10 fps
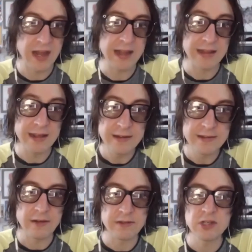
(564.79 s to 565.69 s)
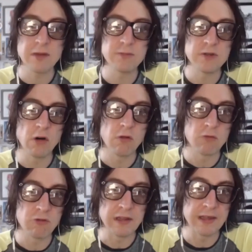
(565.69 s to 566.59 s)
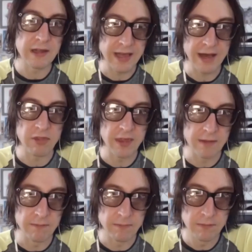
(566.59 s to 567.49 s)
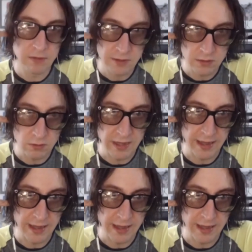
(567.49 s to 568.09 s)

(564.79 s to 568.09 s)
And Intel's chips don't really allow them to do that.